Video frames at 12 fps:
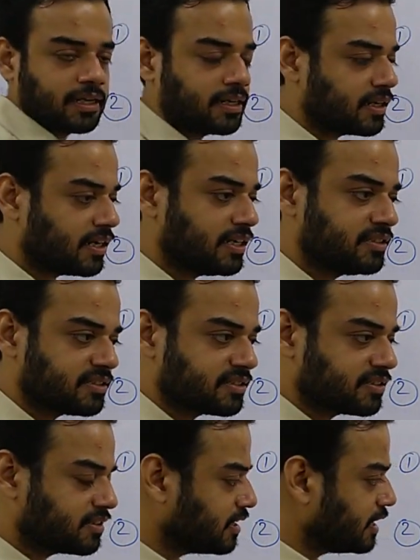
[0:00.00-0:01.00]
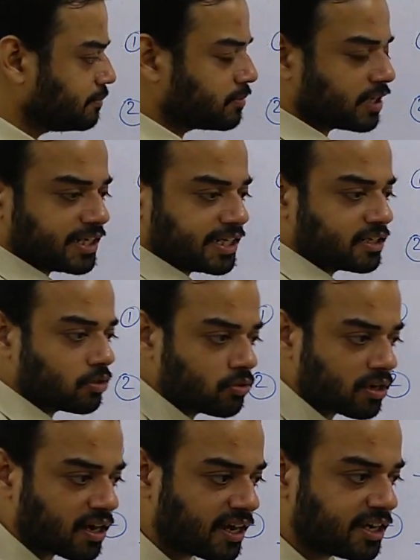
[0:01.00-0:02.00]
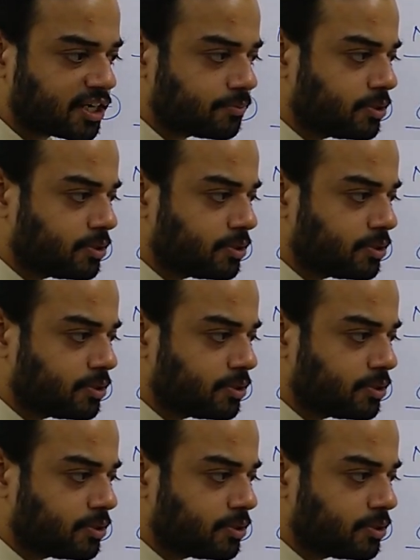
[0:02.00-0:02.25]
and I am writing down random